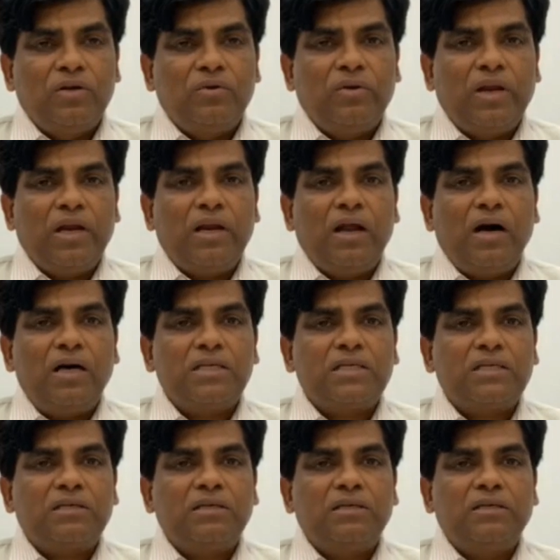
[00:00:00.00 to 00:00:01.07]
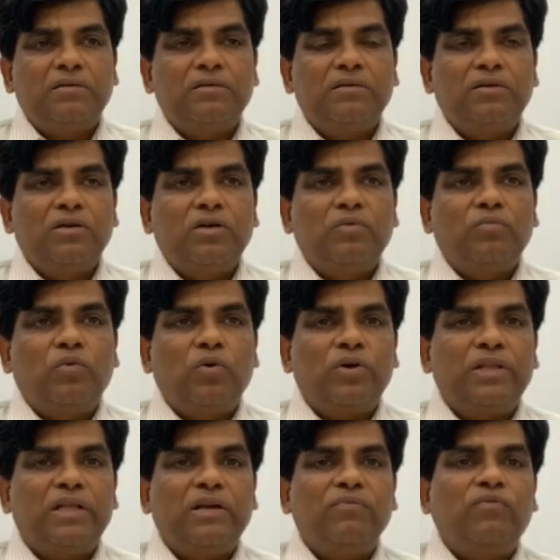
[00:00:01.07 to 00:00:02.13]
During last uh, more
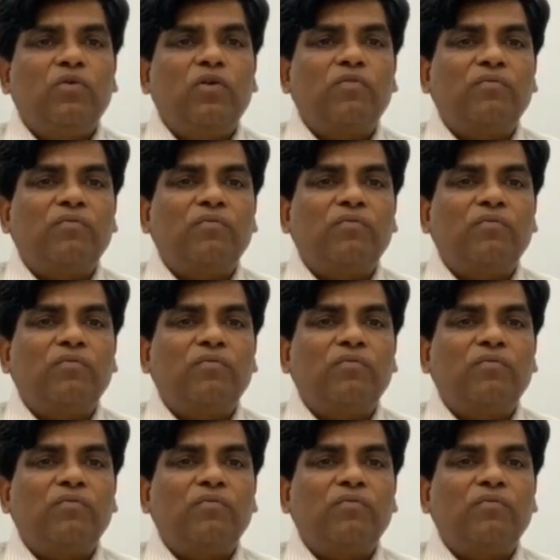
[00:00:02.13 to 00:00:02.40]
than 4-5